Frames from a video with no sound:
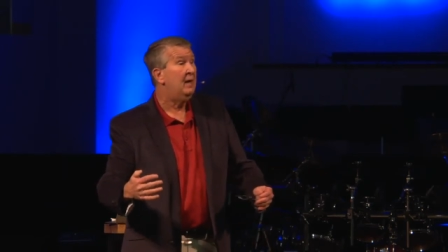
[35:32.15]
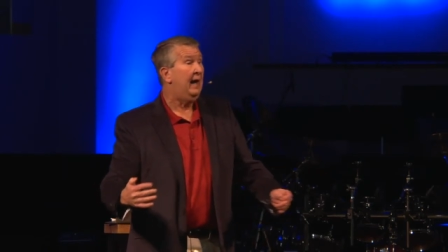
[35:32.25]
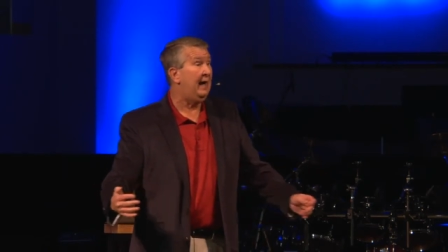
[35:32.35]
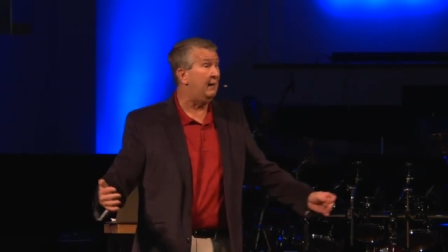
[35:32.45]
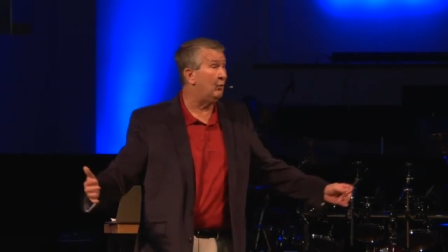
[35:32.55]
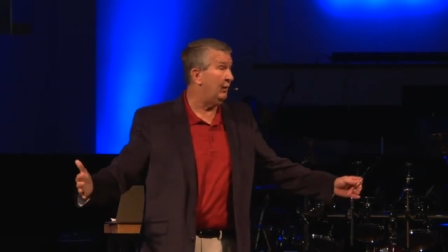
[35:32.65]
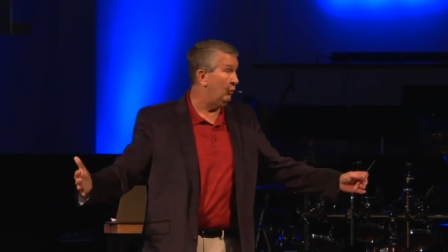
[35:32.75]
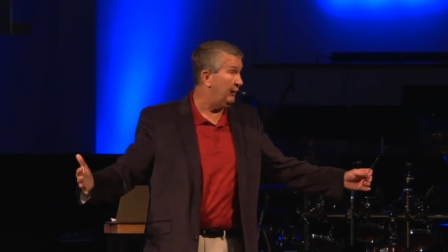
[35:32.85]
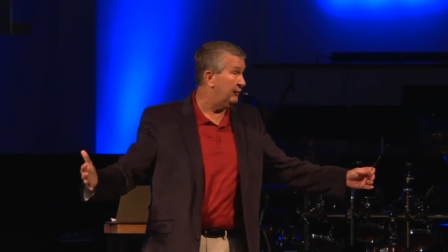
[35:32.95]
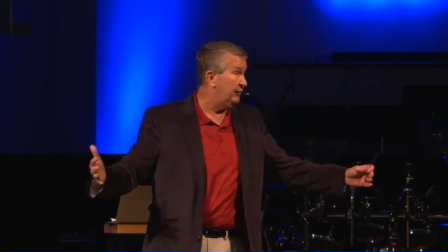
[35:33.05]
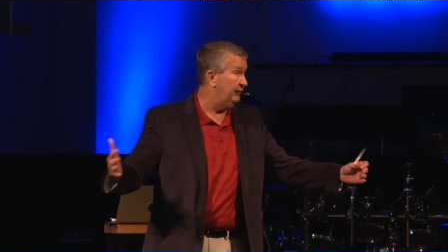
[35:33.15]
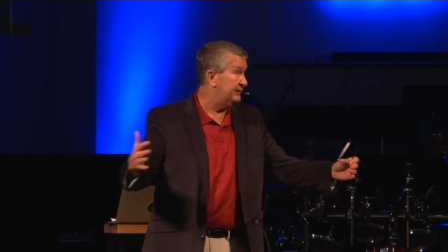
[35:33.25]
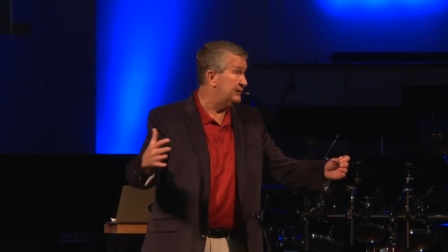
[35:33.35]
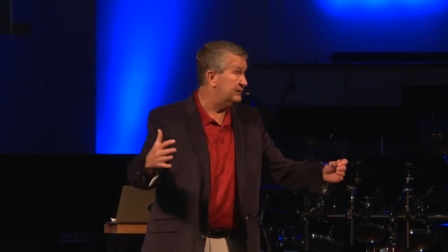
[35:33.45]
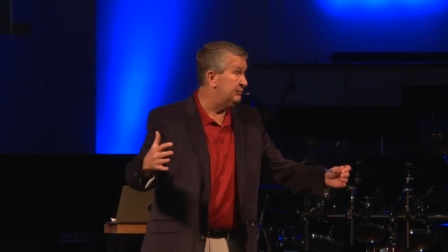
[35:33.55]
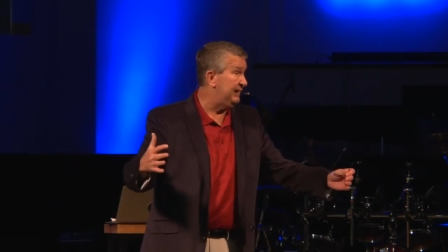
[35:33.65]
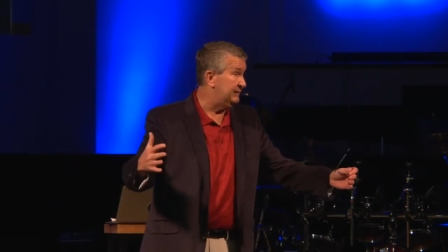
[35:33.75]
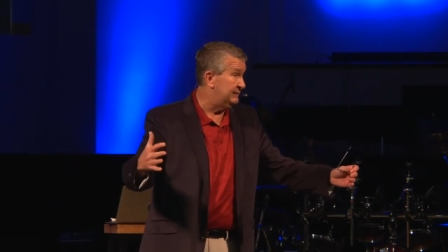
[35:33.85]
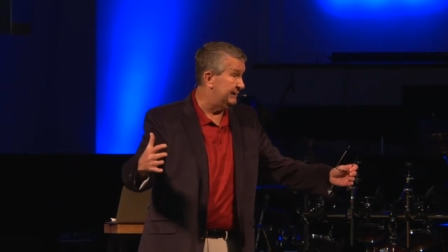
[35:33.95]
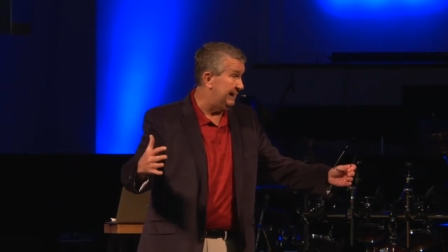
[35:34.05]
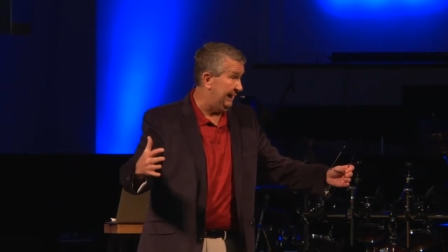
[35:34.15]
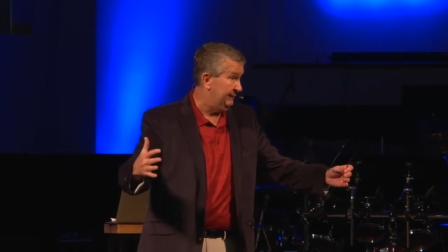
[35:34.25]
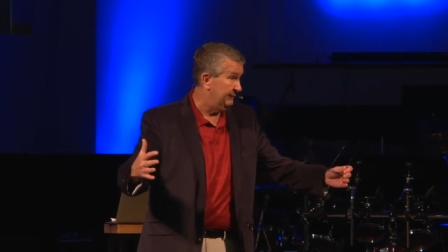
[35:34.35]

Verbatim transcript: and I'm going to, we're going to do this as men today.